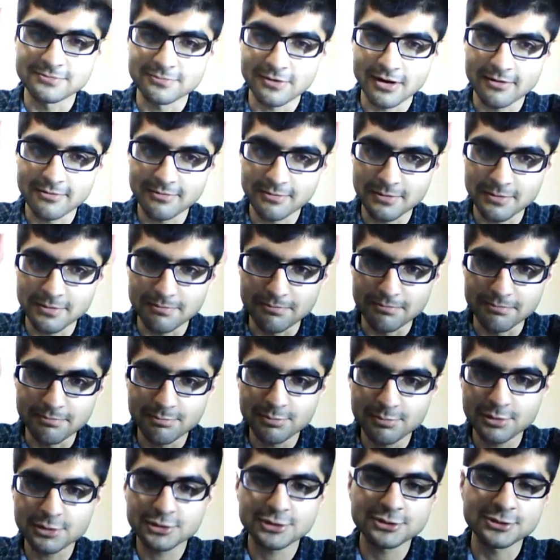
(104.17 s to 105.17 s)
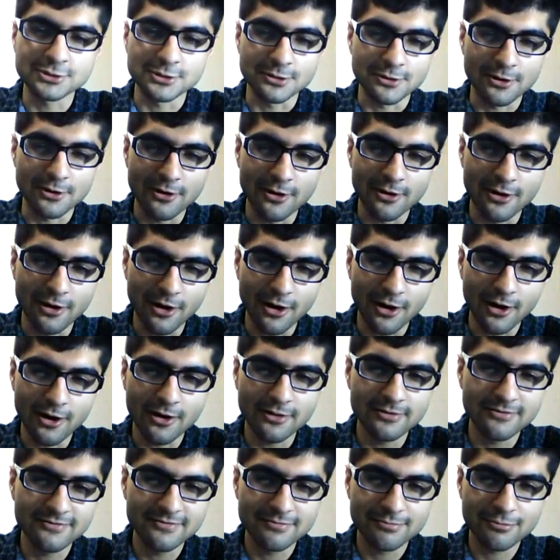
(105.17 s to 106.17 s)
to probably butcher
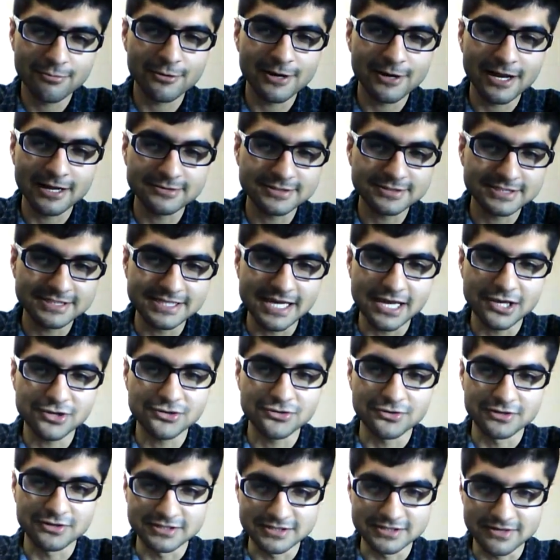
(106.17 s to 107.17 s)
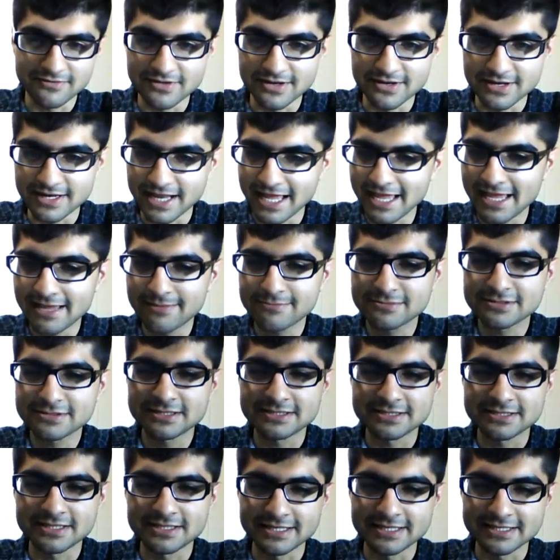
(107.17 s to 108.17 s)
all of the pronunciations of the names
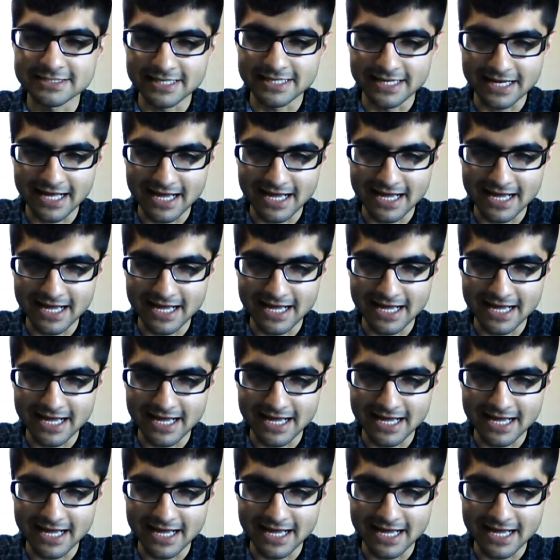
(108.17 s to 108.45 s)
of cities,